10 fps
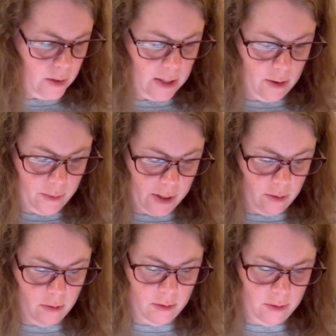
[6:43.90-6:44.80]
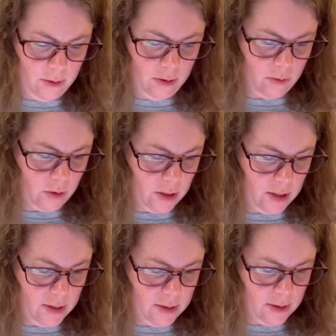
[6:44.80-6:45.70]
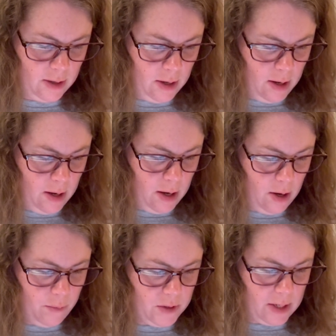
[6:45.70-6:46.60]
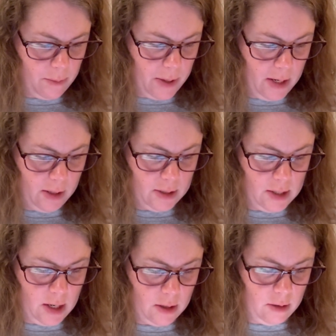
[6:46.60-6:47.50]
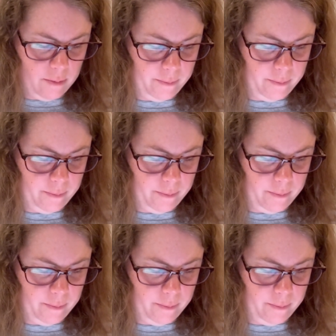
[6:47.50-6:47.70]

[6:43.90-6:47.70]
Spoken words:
Here we go. Oh, goodness. I almost had a panic attack.